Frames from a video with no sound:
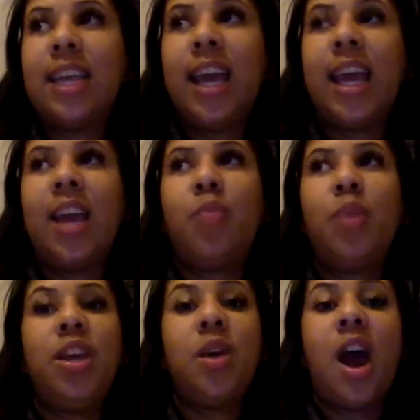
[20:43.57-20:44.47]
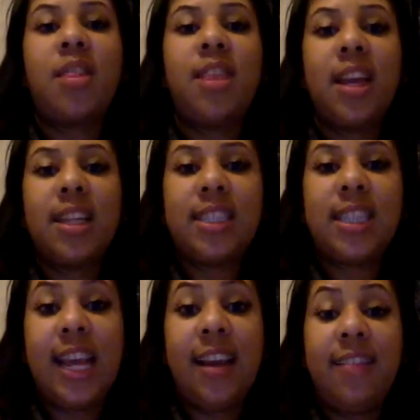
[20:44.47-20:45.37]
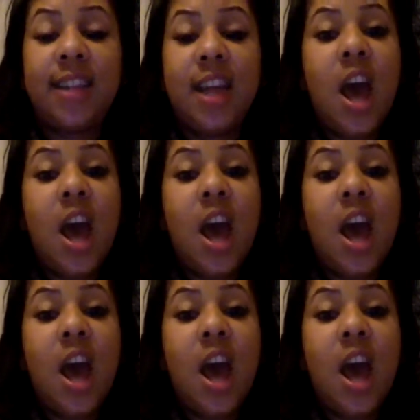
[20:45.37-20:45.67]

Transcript: And we are thick as thieves.